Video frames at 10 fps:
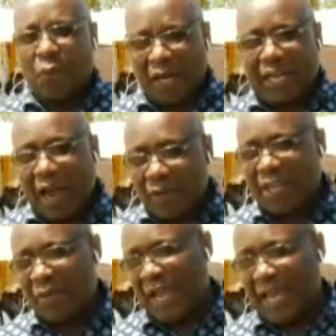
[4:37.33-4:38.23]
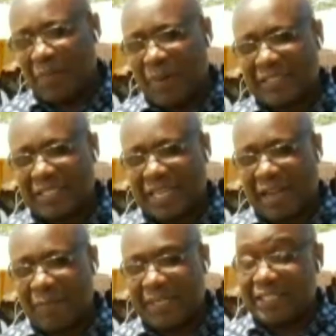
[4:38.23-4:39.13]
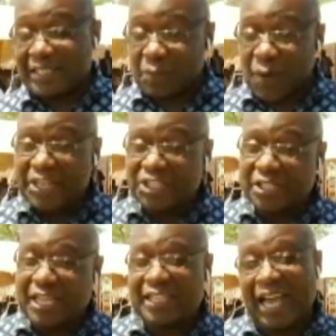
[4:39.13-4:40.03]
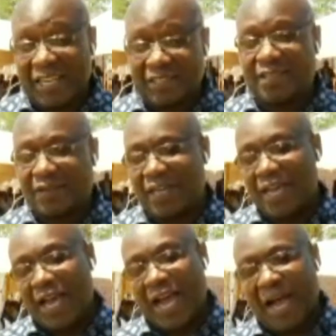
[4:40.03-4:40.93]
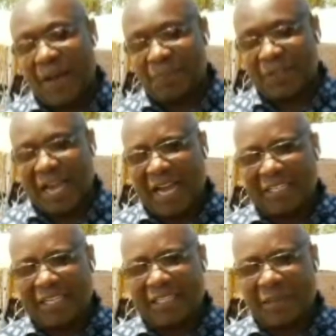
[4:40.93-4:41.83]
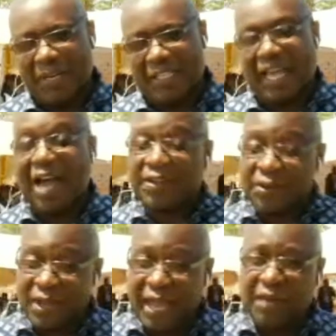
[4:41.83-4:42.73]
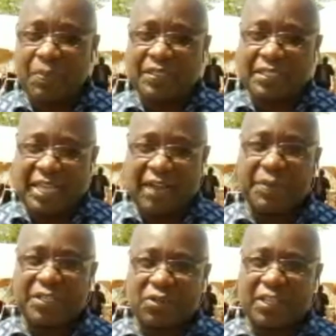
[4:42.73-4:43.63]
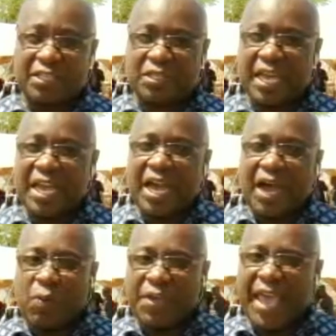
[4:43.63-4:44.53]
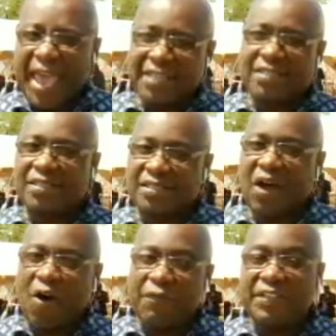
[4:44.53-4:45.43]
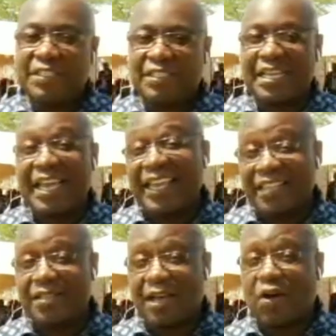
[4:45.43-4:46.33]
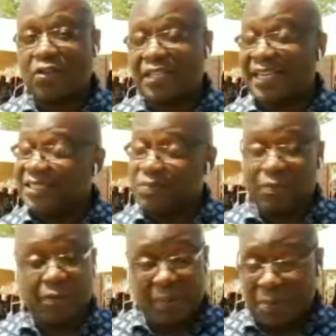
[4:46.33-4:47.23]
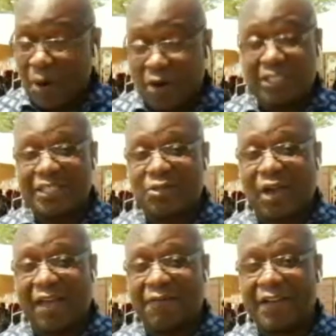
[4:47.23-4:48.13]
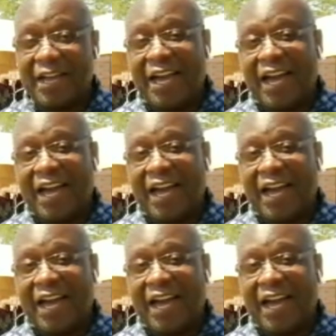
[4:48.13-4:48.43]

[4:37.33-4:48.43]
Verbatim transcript: what? How can you help us as government? This is the question that they're asking um, uh, the minister. How can you help us as government so that uh, we access the offices easier? Because it's important to have